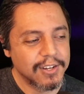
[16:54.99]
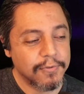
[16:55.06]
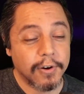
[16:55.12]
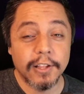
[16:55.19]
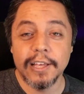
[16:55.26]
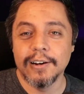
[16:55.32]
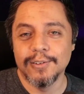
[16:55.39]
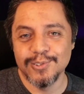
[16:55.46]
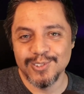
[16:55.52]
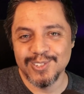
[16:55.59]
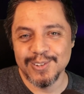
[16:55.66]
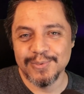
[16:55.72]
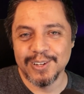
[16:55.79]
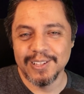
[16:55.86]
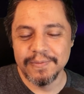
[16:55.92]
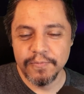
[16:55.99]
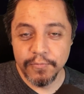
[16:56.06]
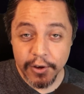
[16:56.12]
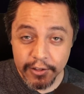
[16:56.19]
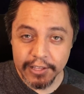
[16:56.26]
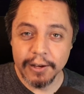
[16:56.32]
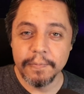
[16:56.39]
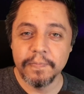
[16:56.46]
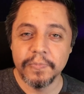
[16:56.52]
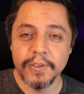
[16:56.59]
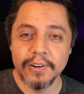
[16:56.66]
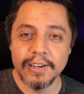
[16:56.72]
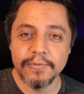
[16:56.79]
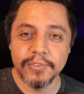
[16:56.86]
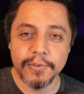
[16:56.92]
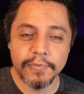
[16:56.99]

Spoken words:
Fallout. I was going to say Fallout. Fallout, all right?